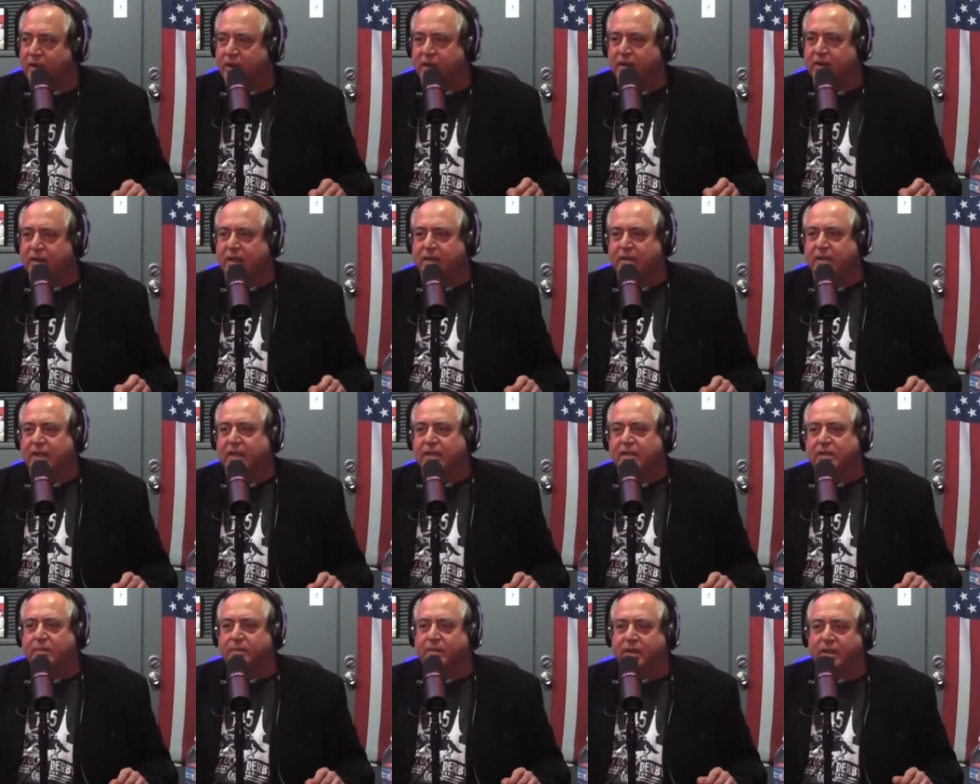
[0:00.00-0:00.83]
I, that,
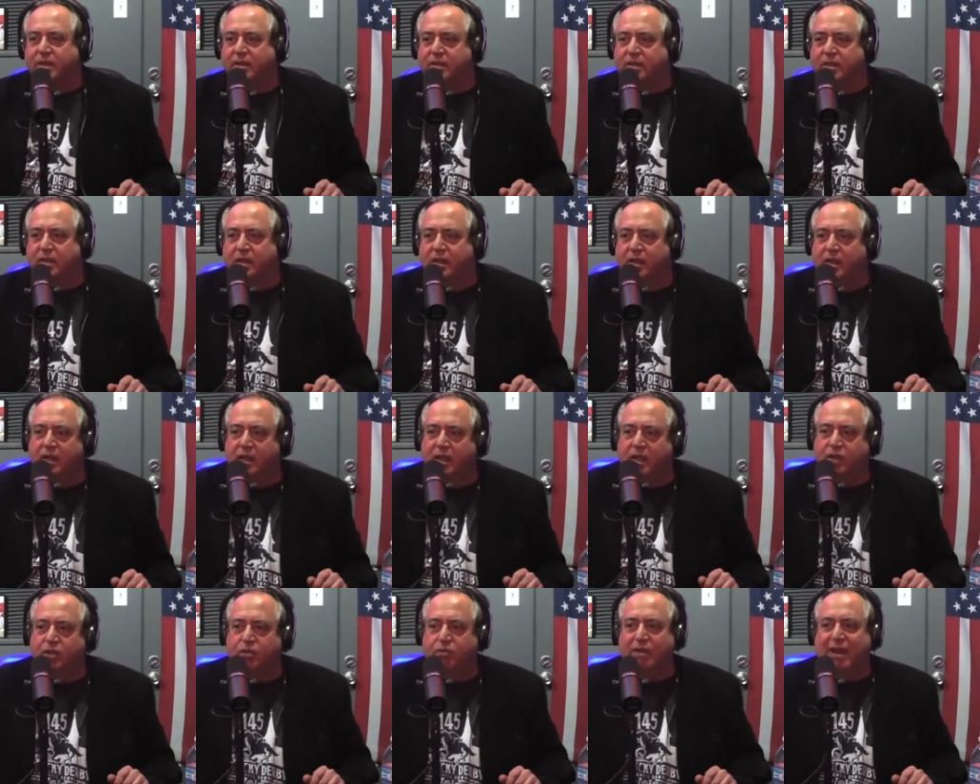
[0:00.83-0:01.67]
that to me is
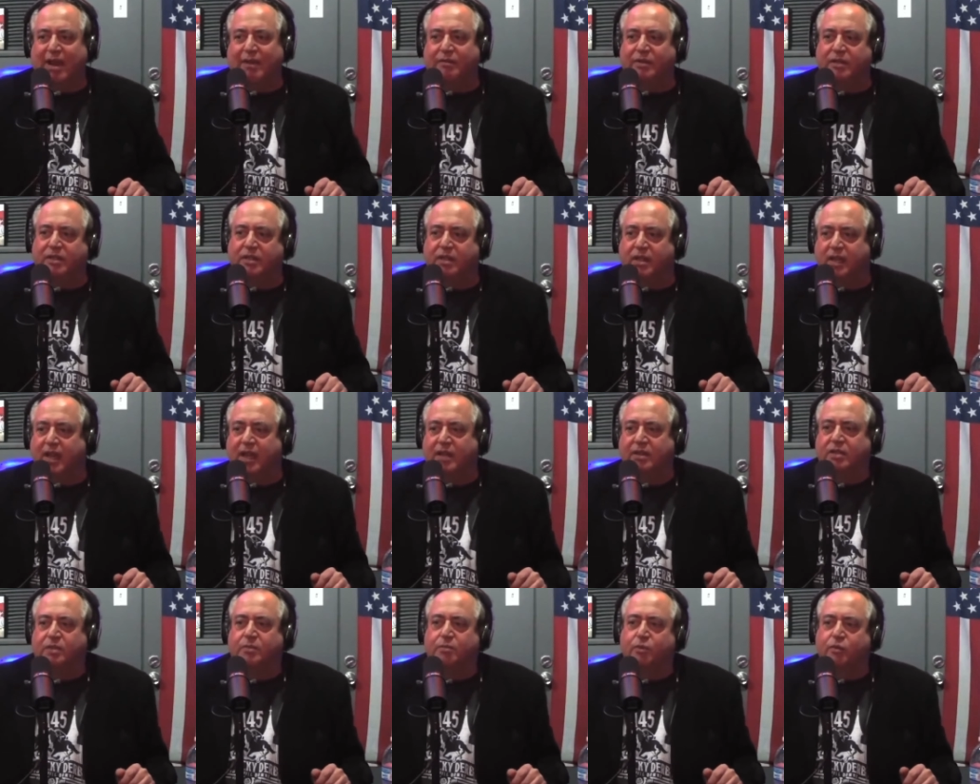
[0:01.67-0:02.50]
a travesty.
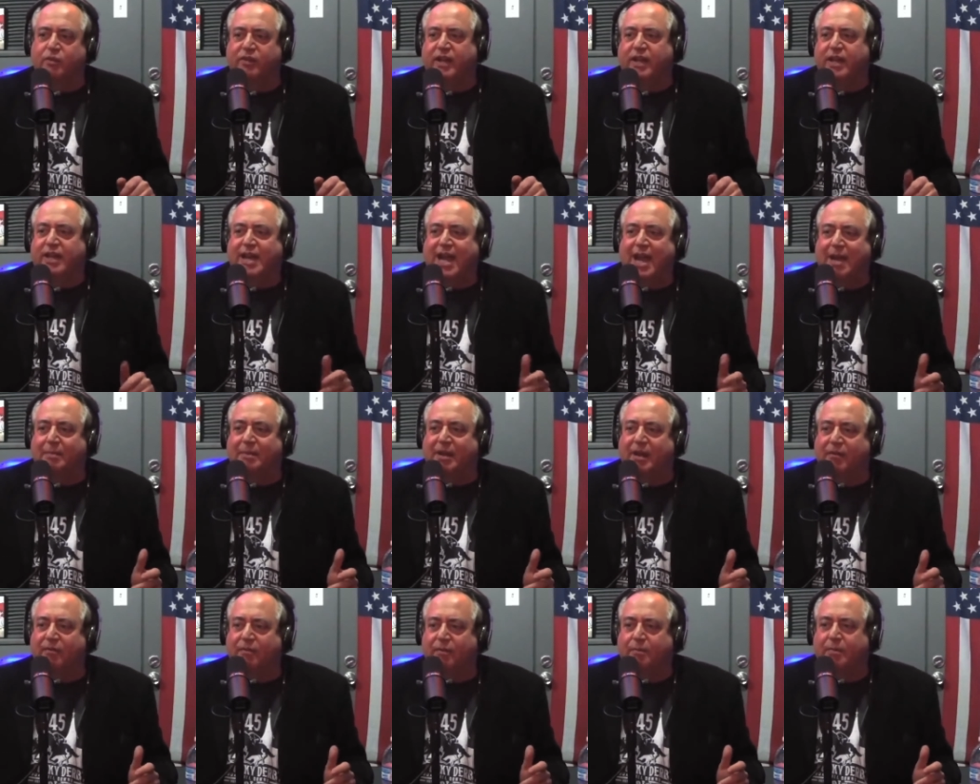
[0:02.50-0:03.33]
How does a movie get
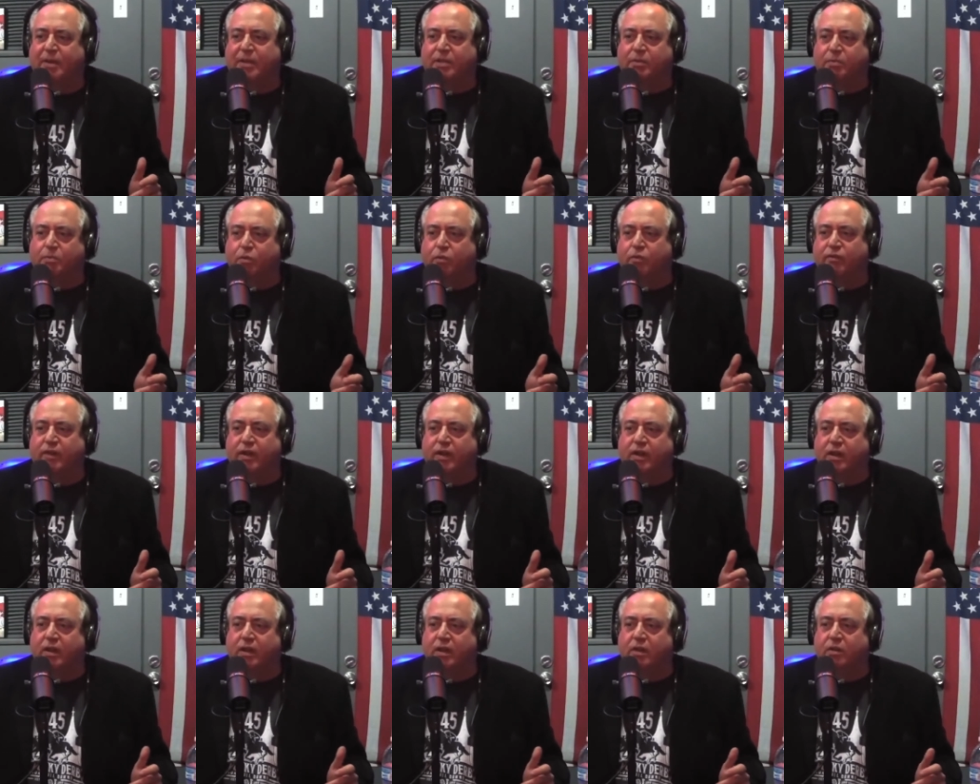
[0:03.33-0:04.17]
nominated for Best
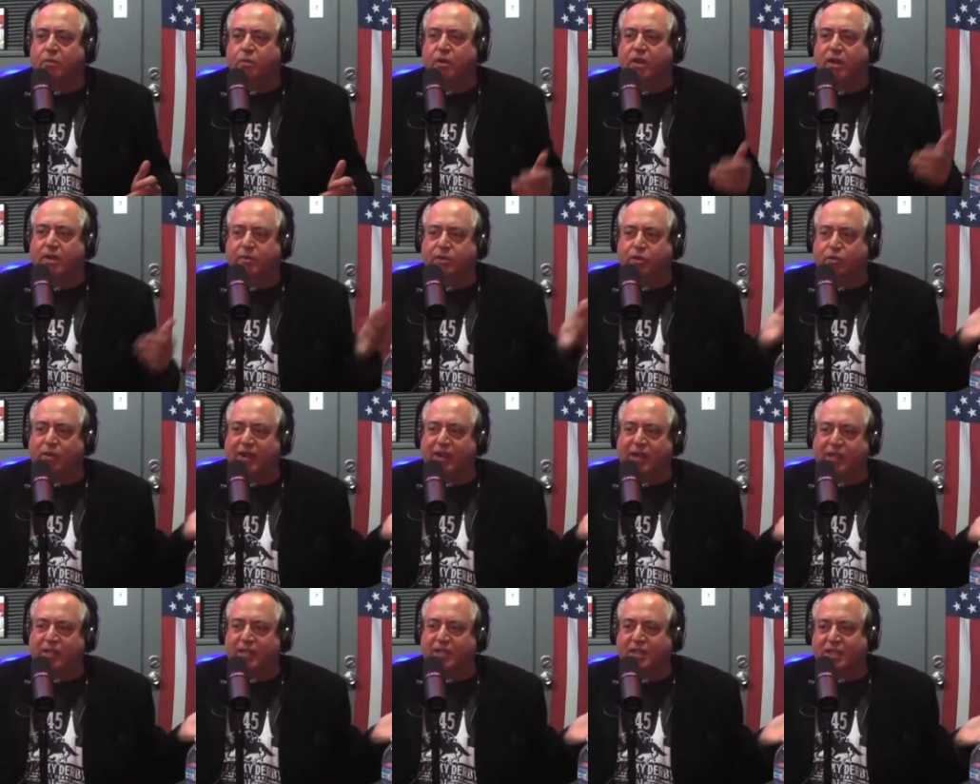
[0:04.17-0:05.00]
Movie? Would it
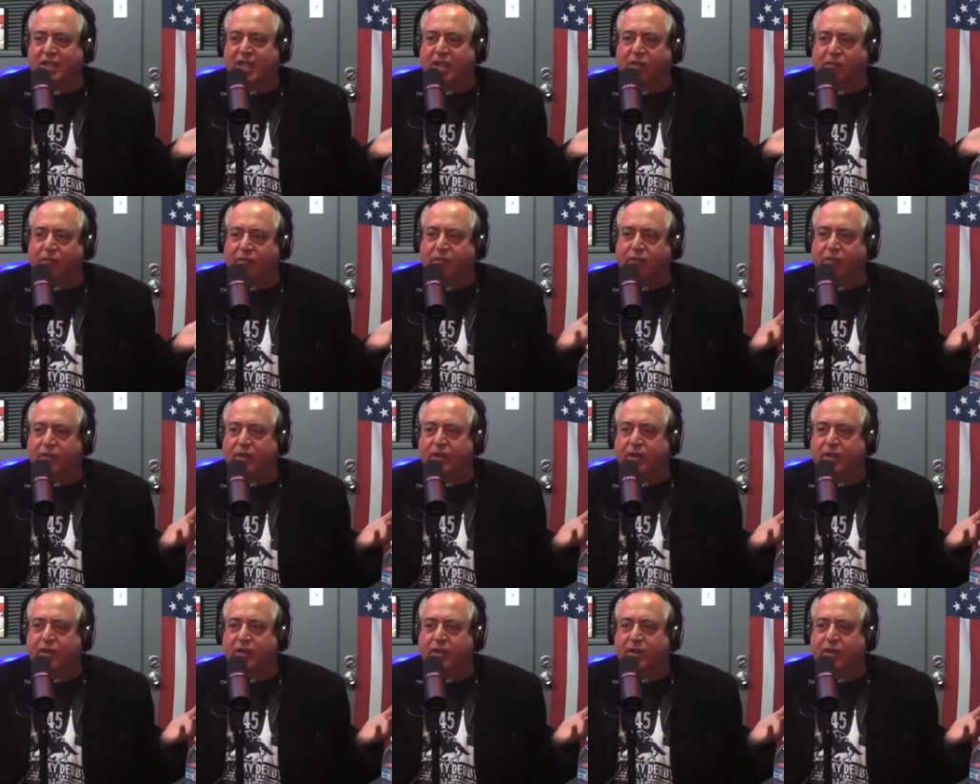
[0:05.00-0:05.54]
direct itself?